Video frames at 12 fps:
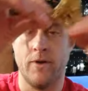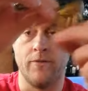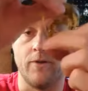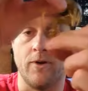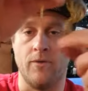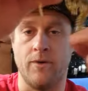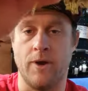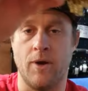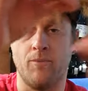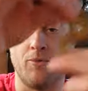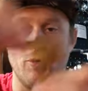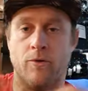So, you know,
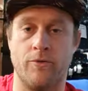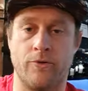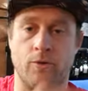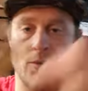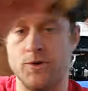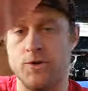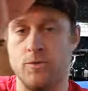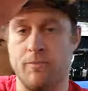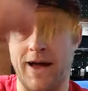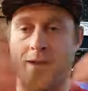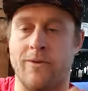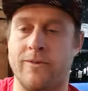prawns always shoot
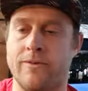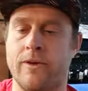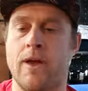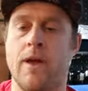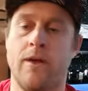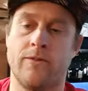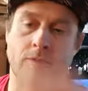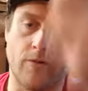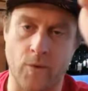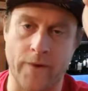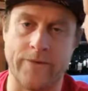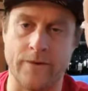backwards. So
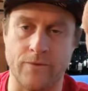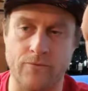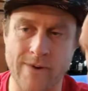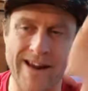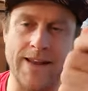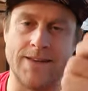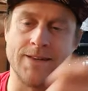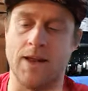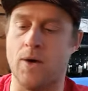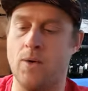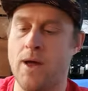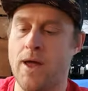twitching really
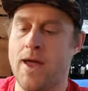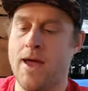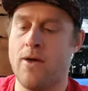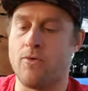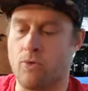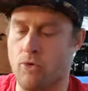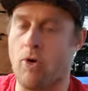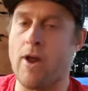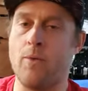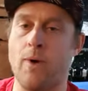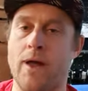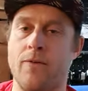slow,
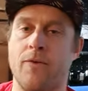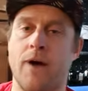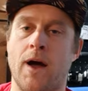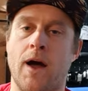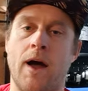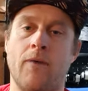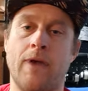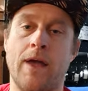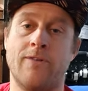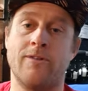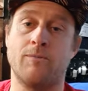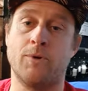great way of getting
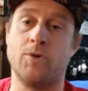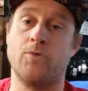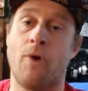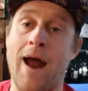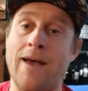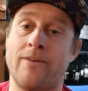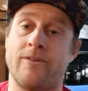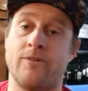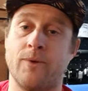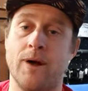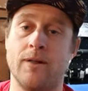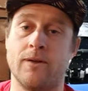some good wrasse as
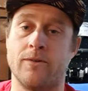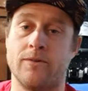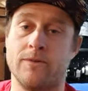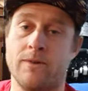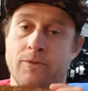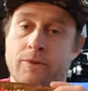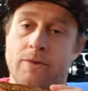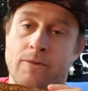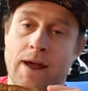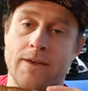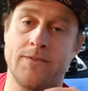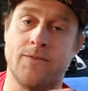well, because obviously
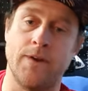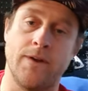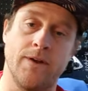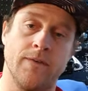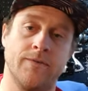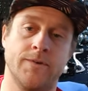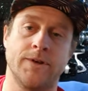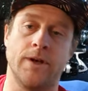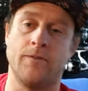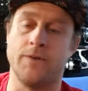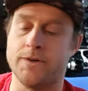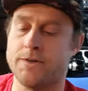wrasse feed on
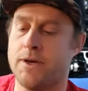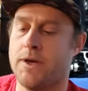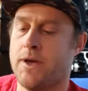shellfish.